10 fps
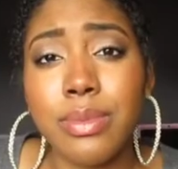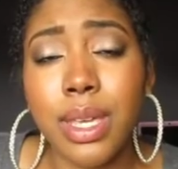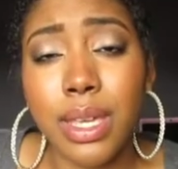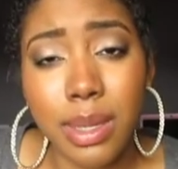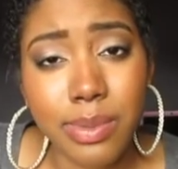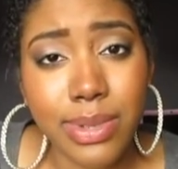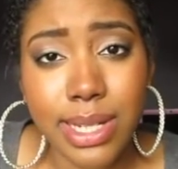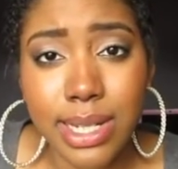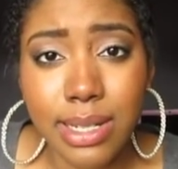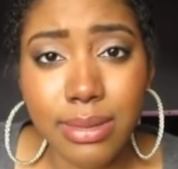and keep
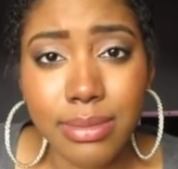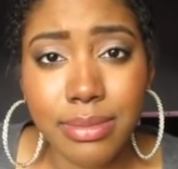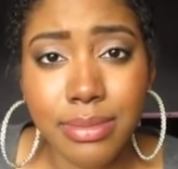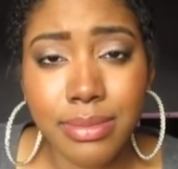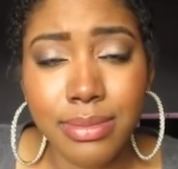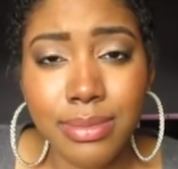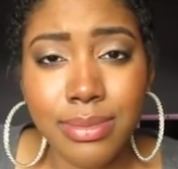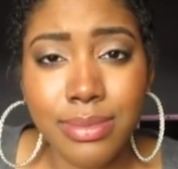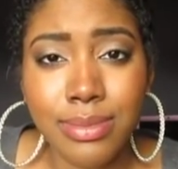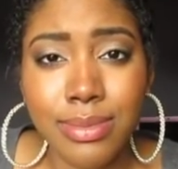fighting.
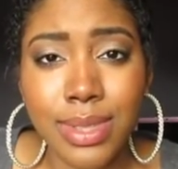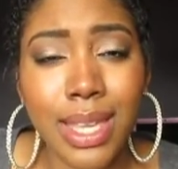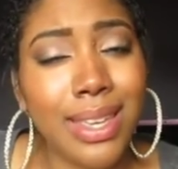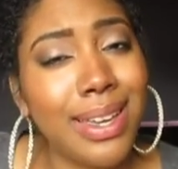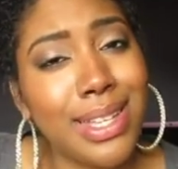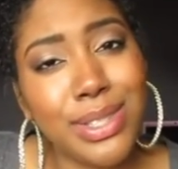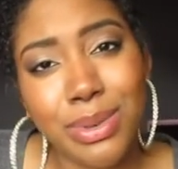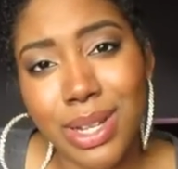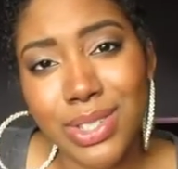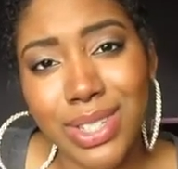Thank you guys for
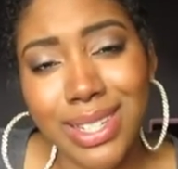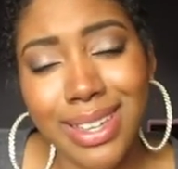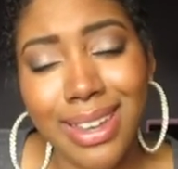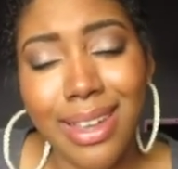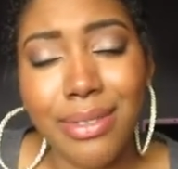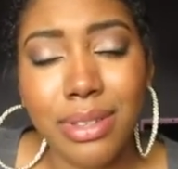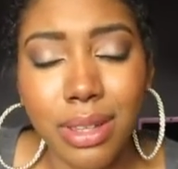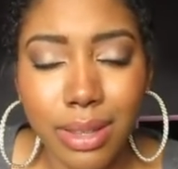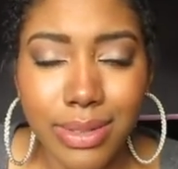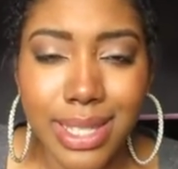watching and have a
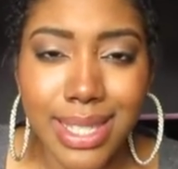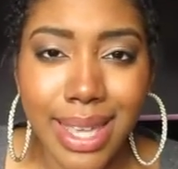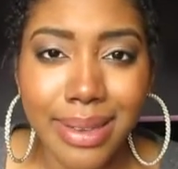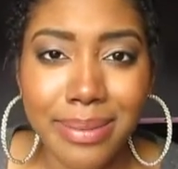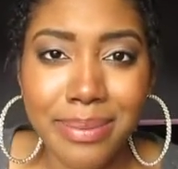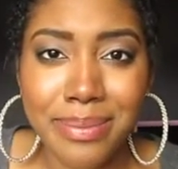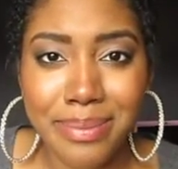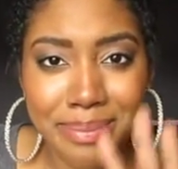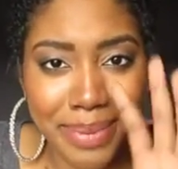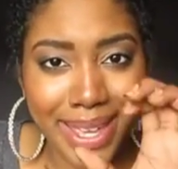lovely day.
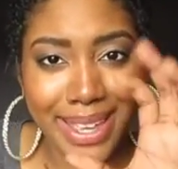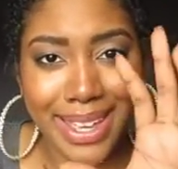Bye,